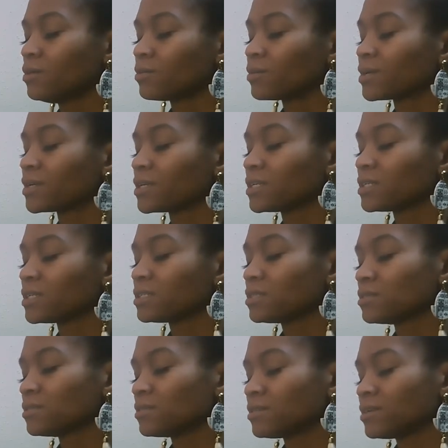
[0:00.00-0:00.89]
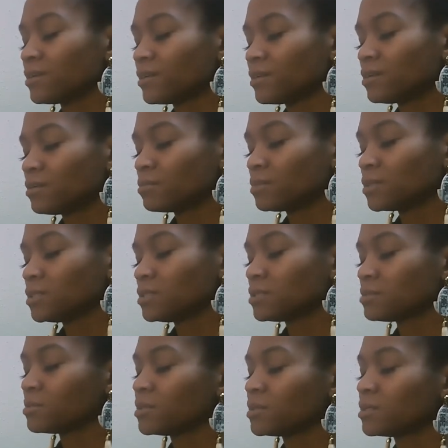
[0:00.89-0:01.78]
Pray for their healing.
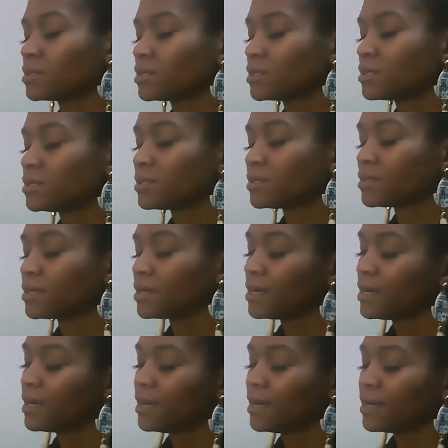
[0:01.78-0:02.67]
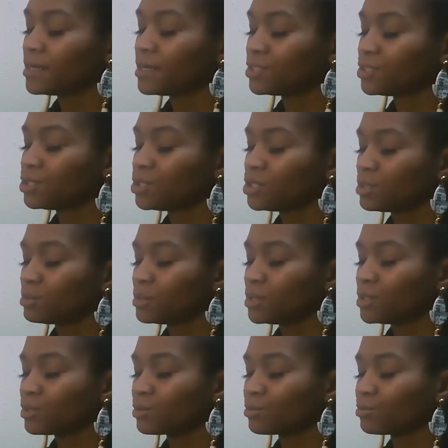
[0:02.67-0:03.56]
Please be clear as you
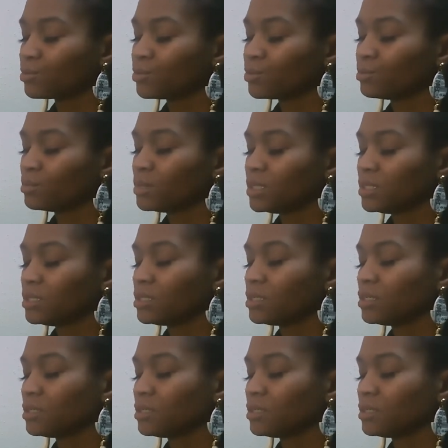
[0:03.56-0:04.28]
speak through me